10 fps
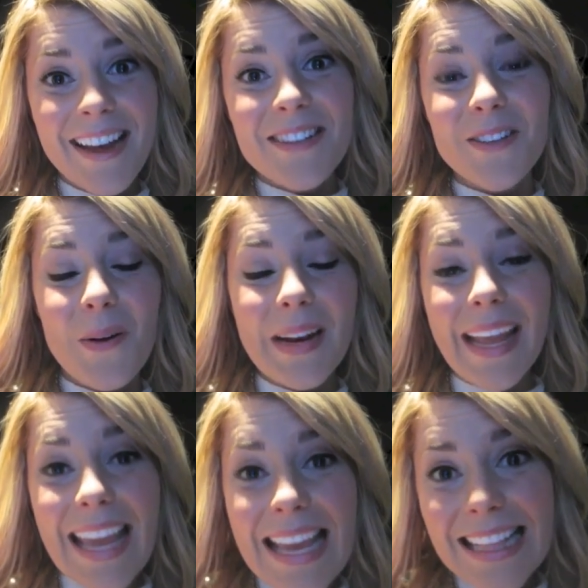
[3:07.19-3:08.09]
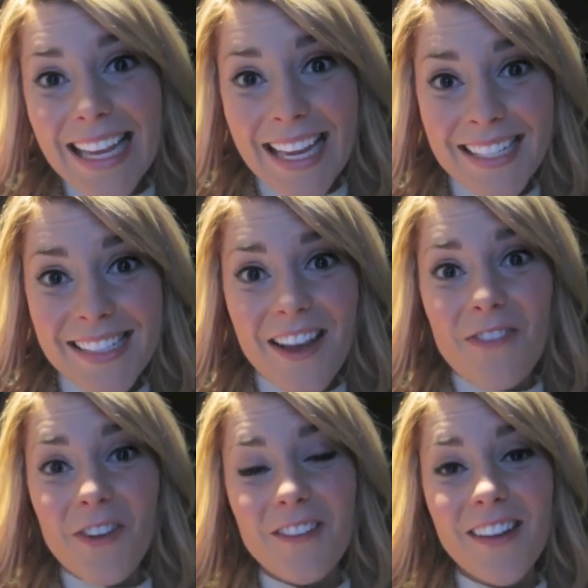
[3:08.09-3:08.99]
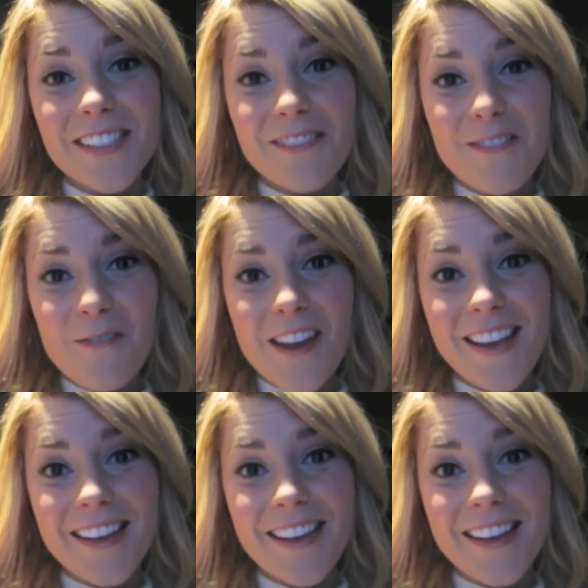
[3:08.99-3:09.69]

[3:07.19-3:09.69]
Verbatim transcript: to go to England for the rest of the week